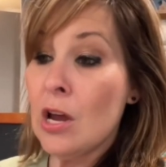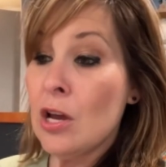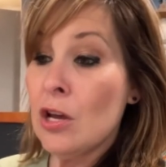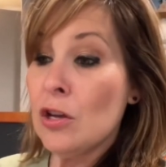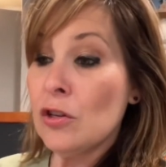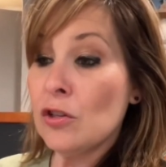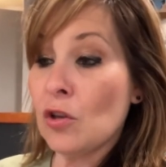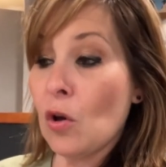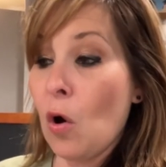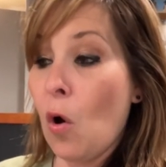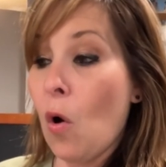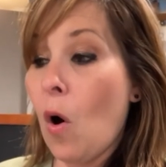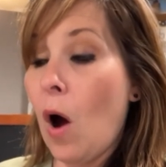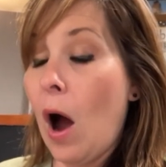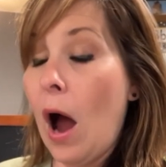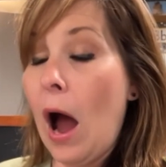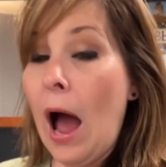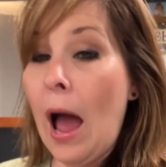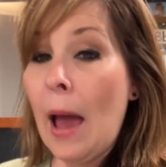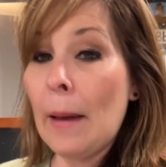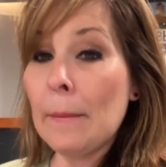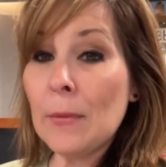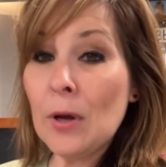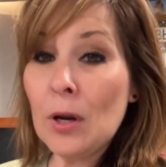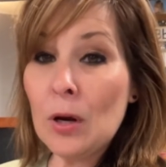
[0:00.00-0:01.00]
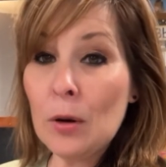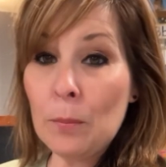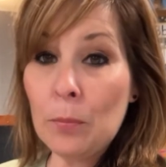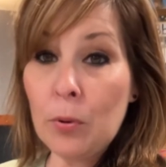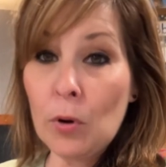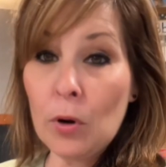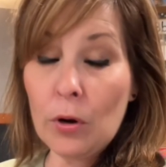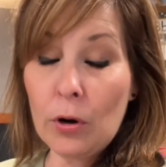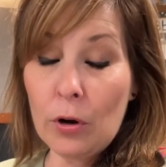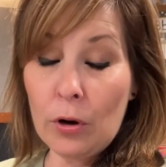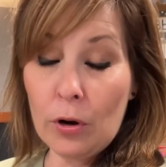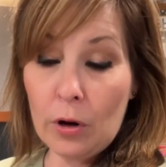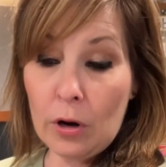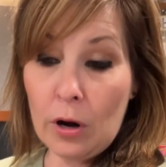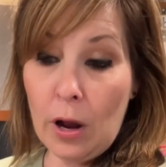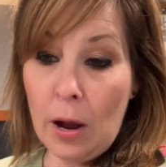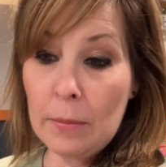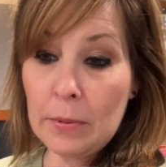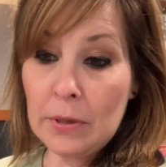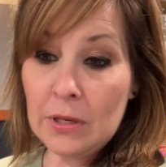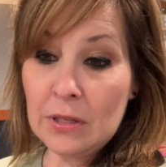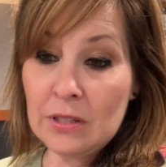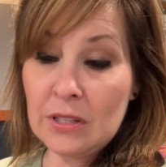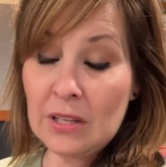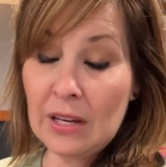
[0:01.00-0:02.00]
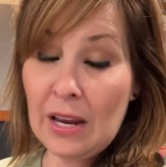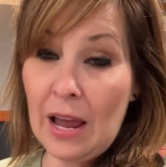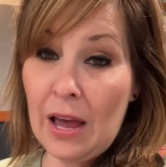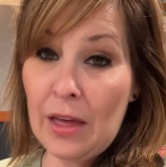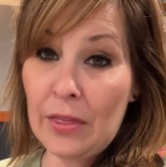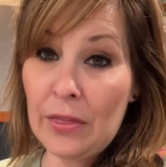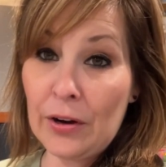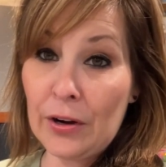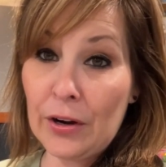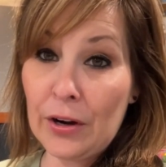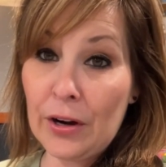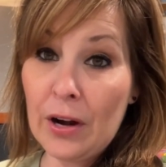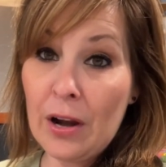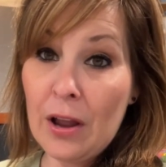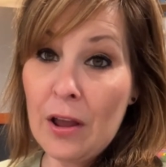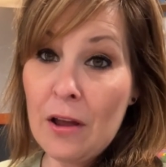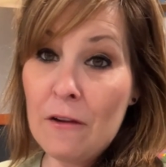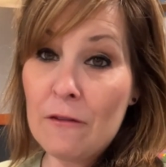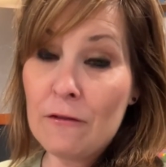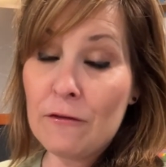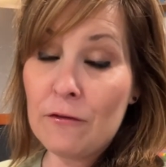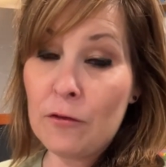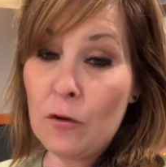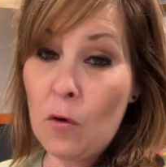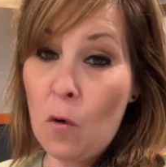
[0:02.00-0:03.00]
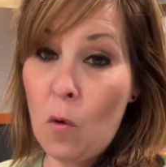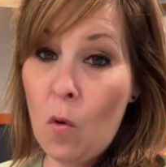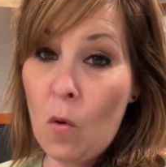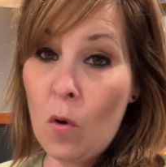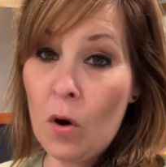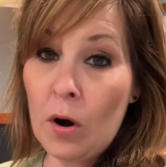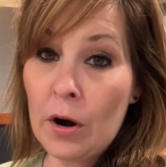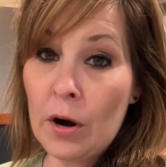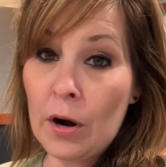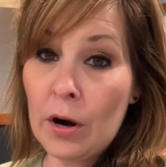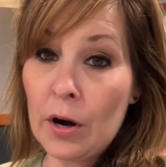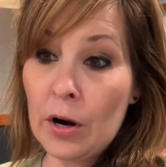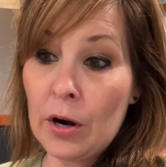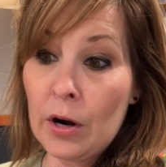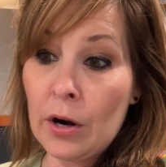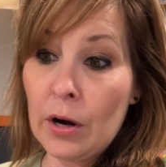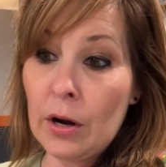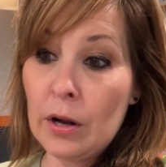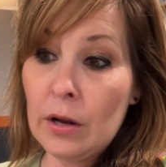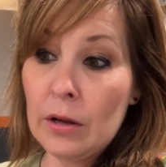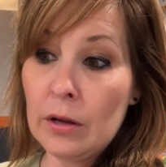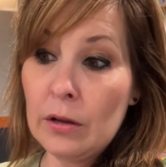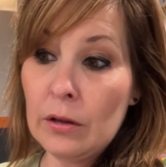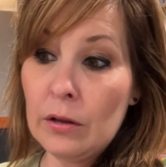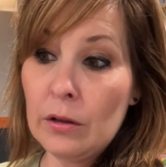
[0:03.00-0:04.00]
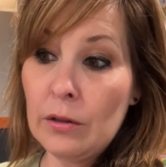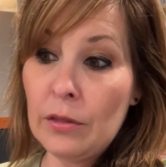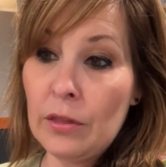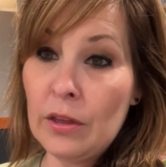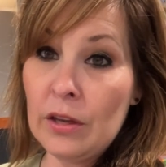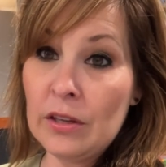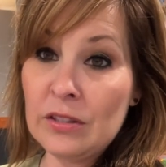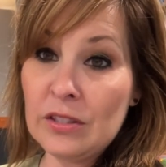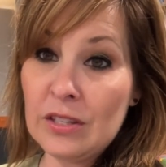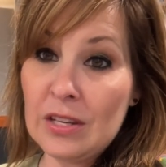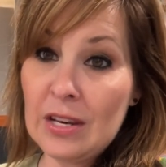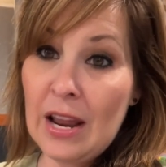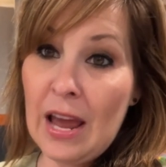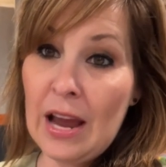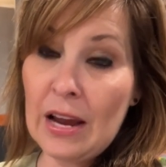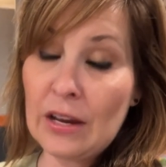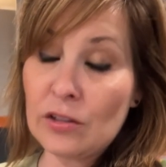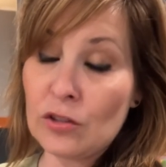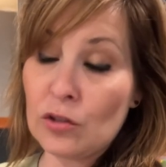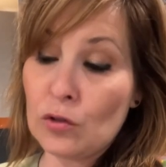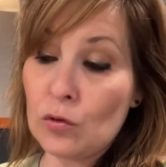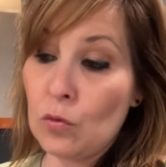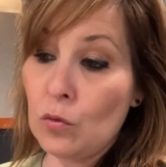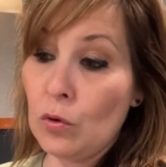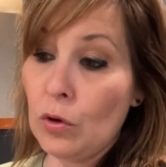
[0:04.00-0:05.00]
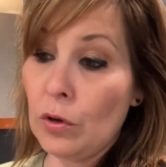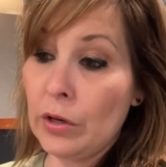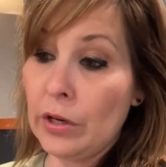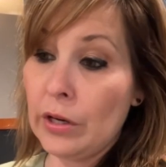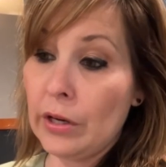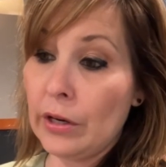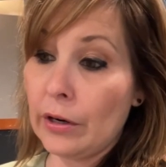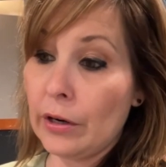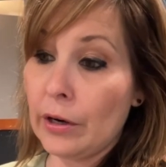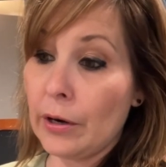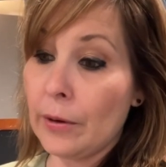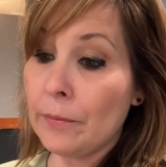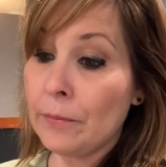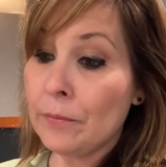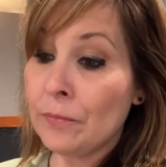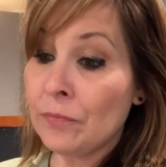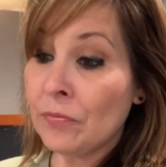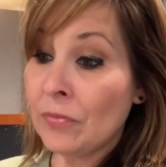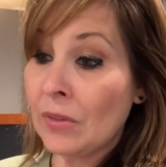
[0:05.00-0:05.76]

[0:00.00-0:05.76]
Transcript: So I'm gonna put her cubby together for this next school year.